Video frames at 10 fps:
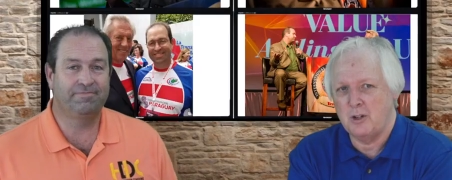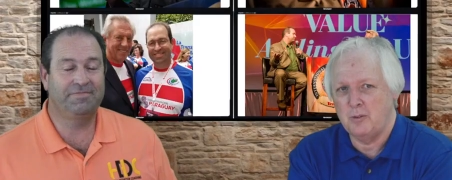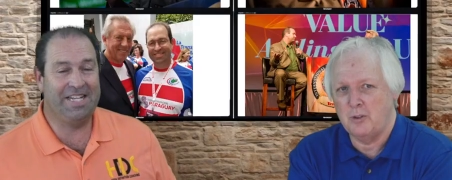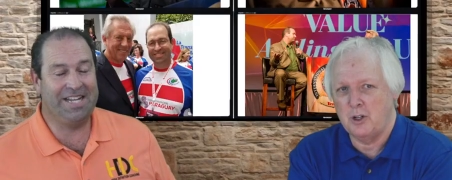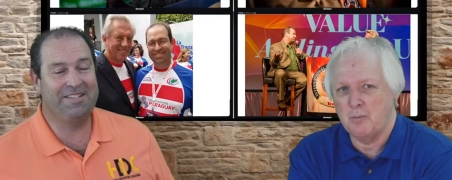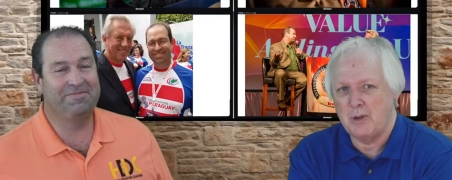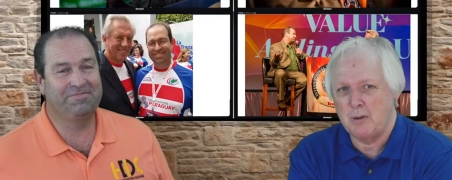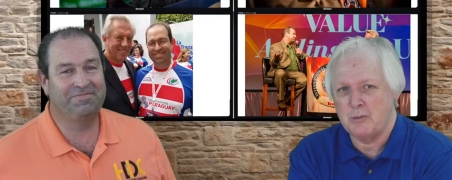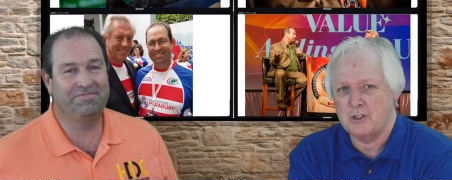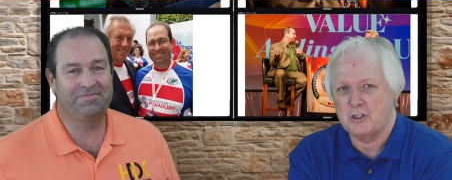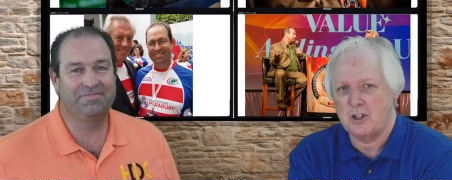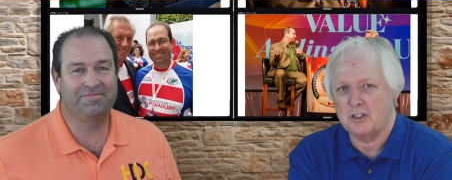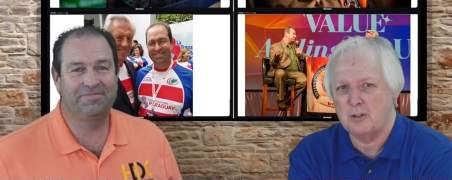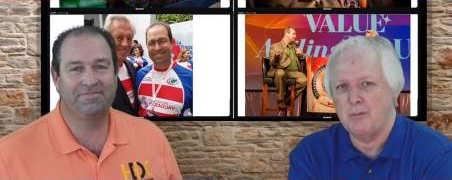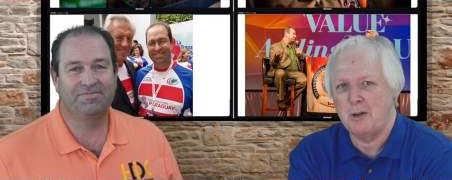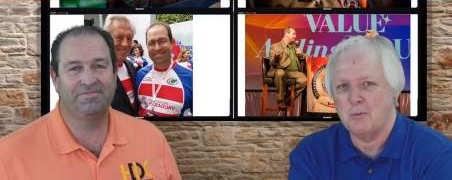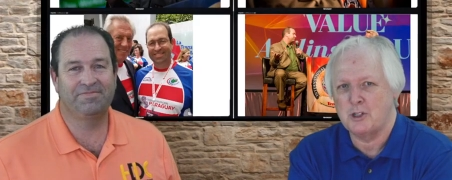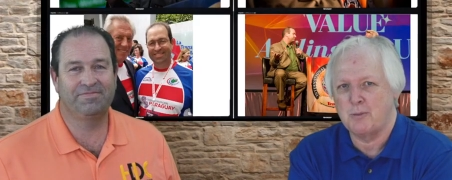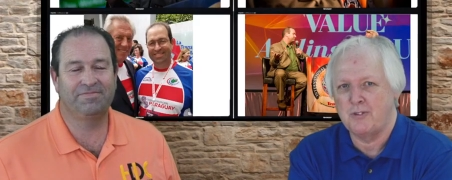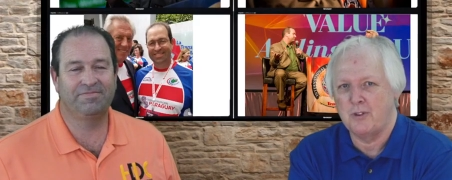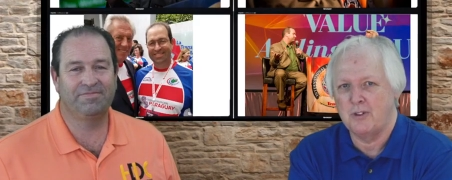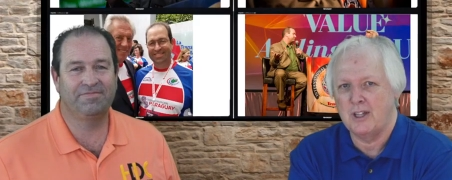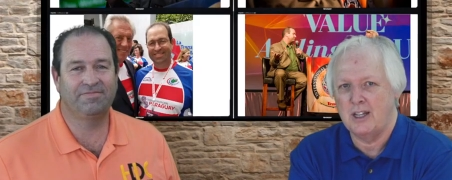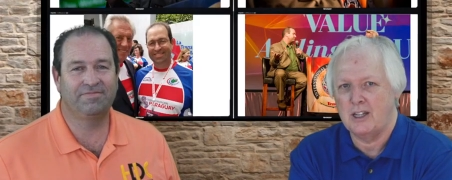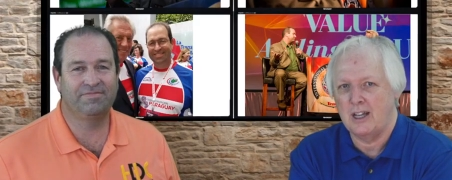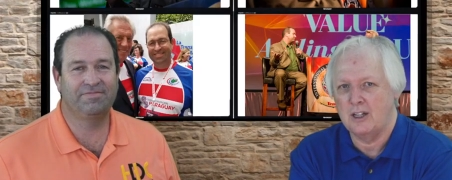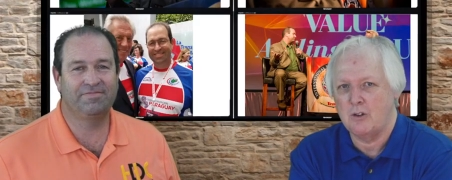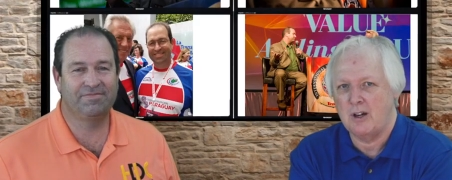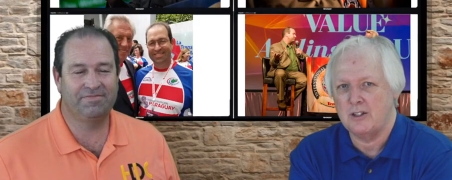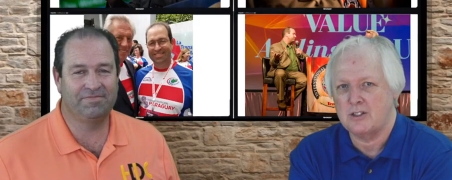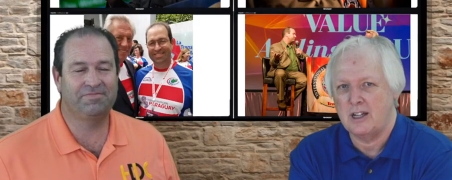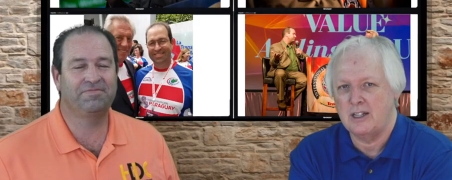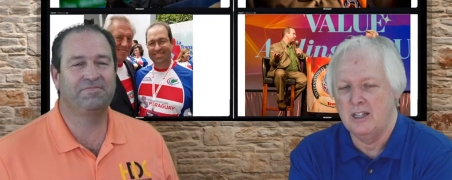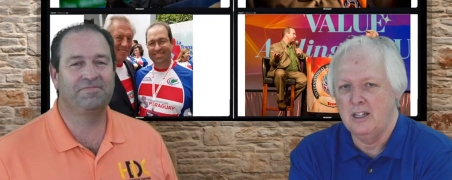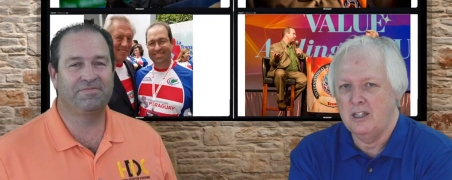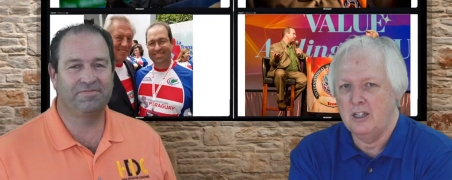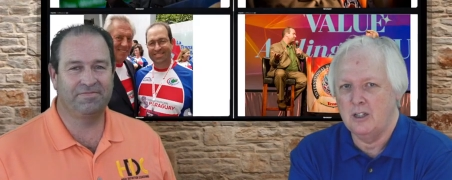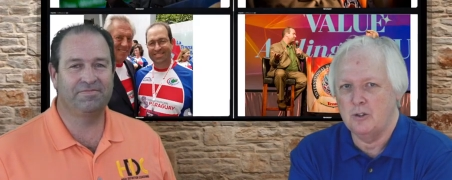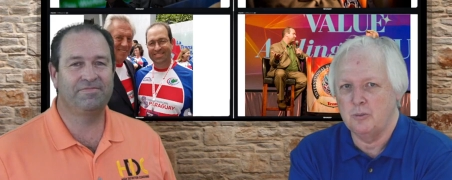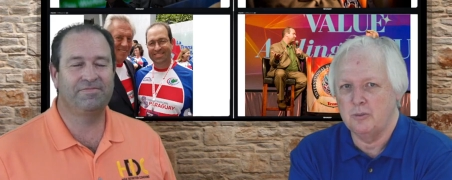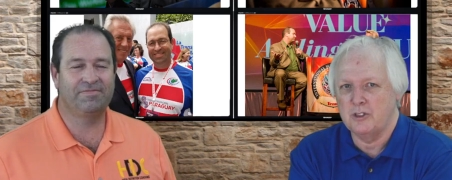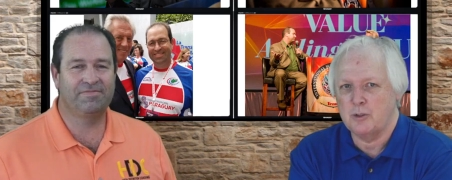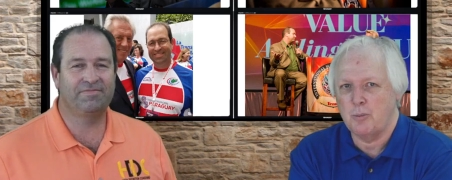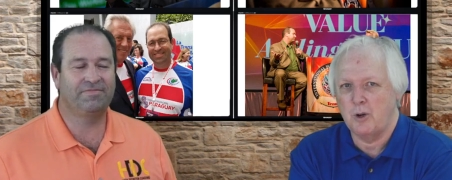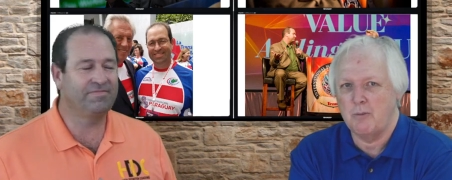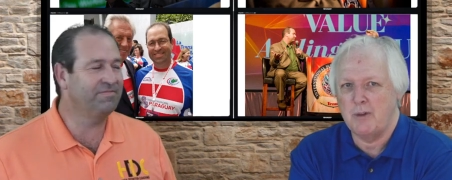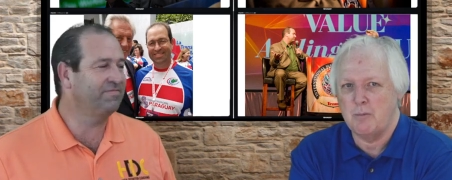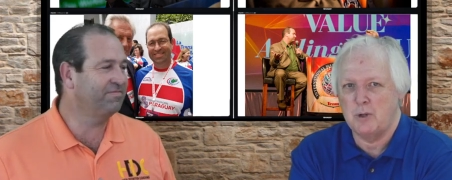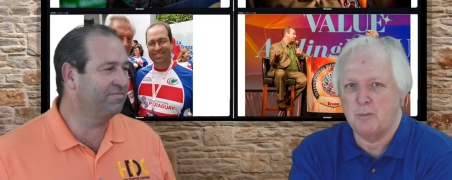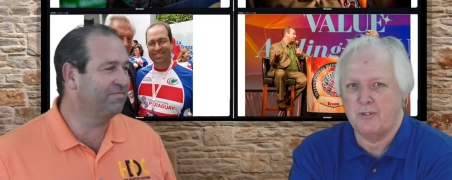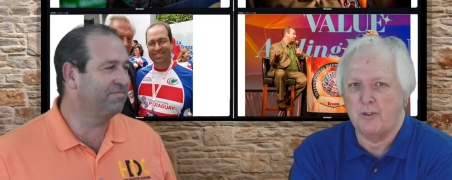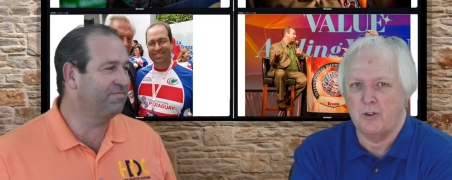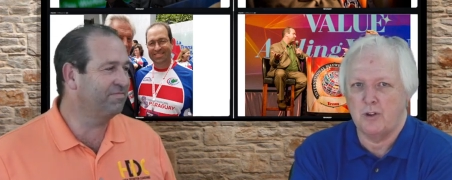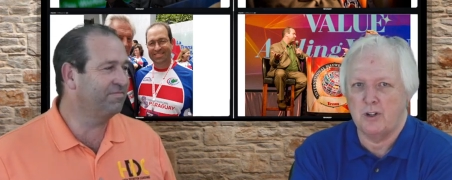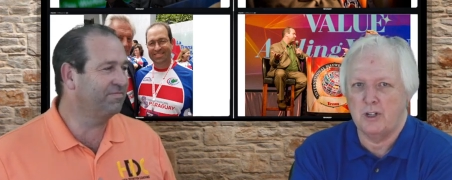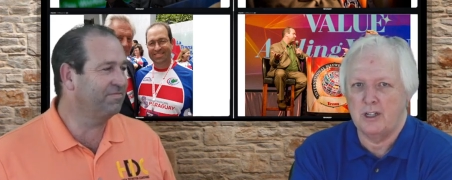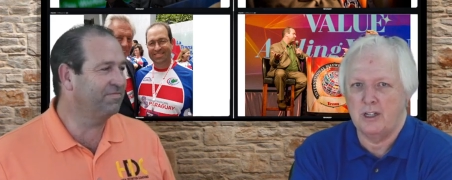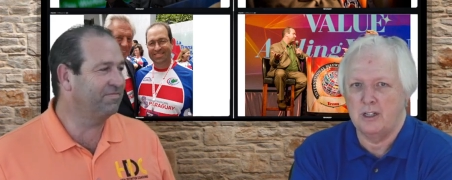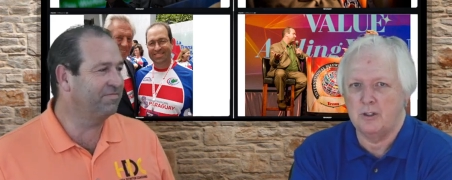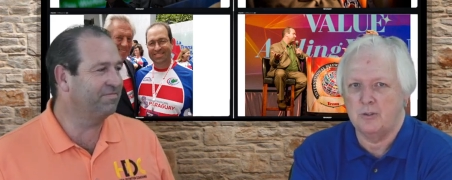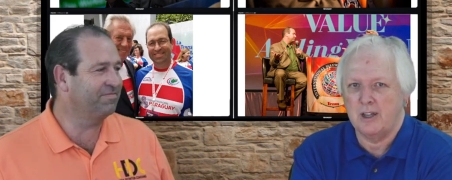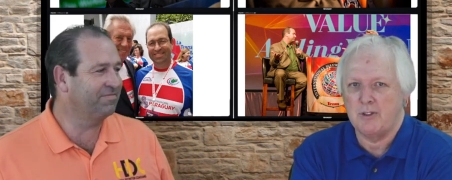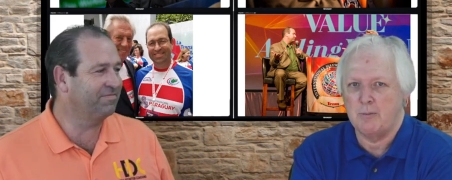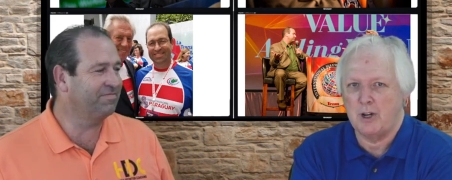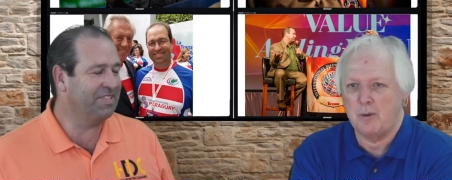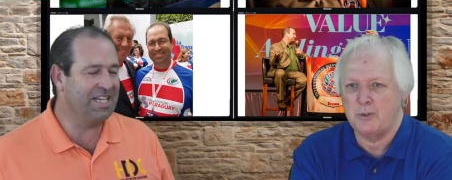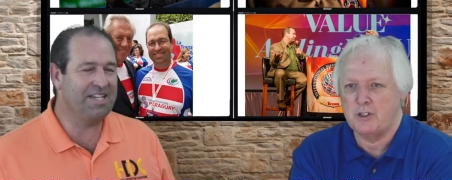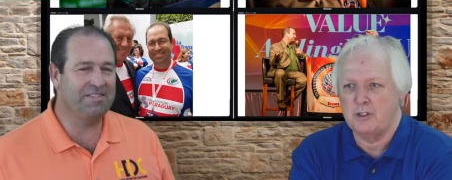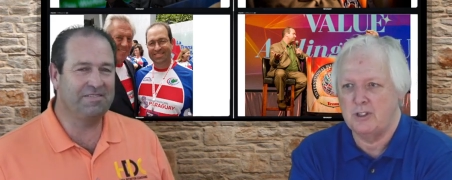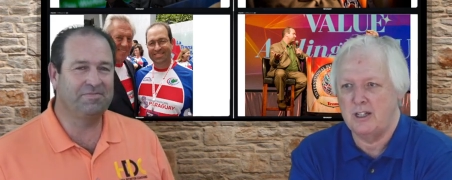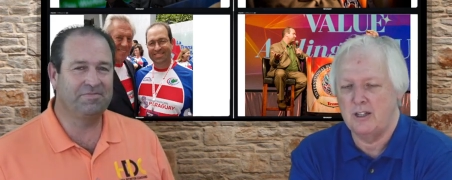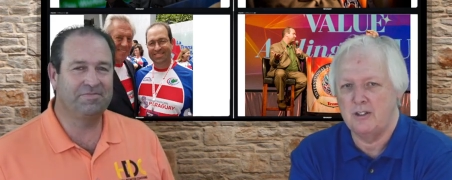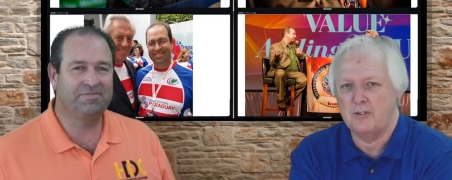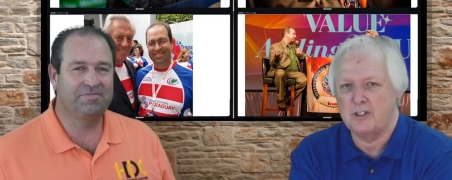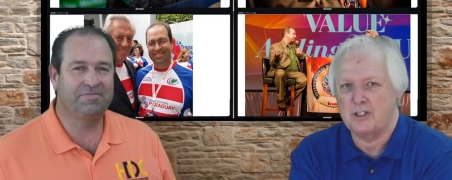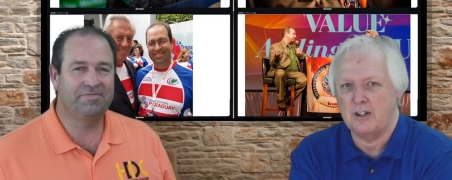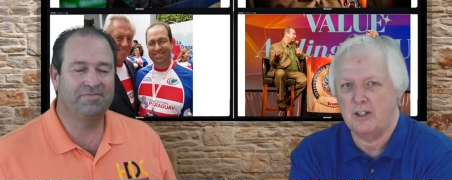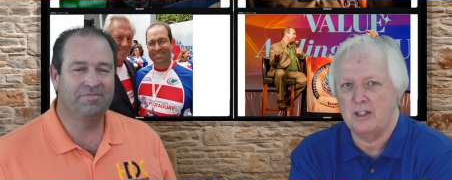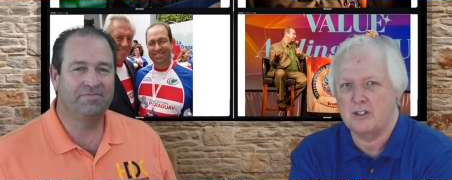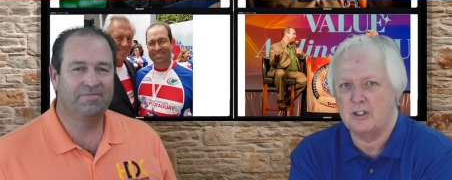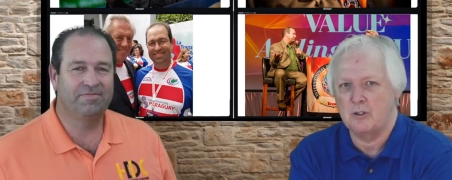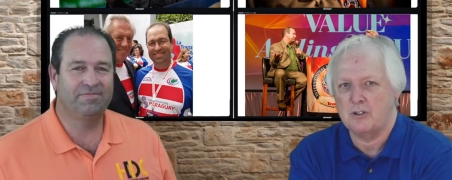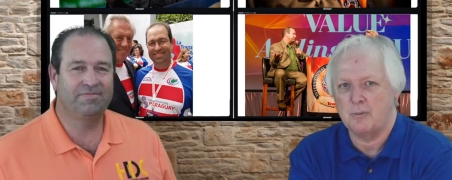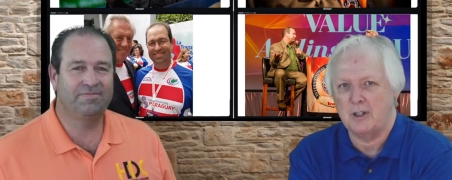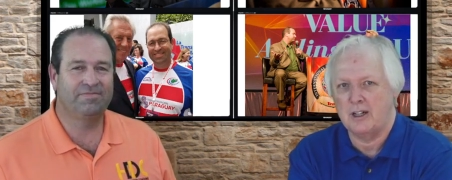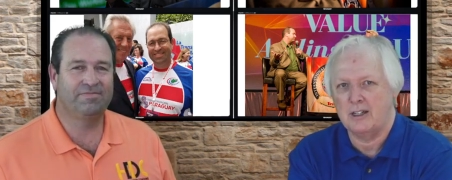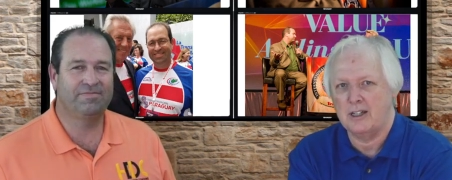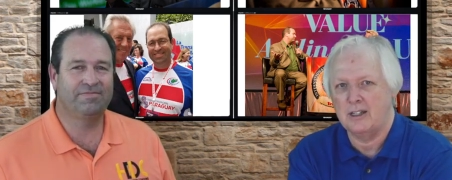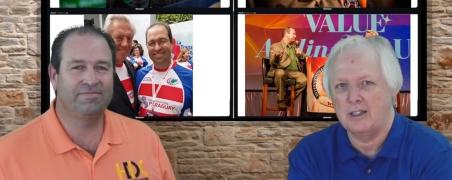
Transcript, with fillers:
Speaker 1: You yeah. know, members talk to members before they kind of go outside. You know, support a member before uh, you know, give them an opportunity if it's air conditioning or something like that.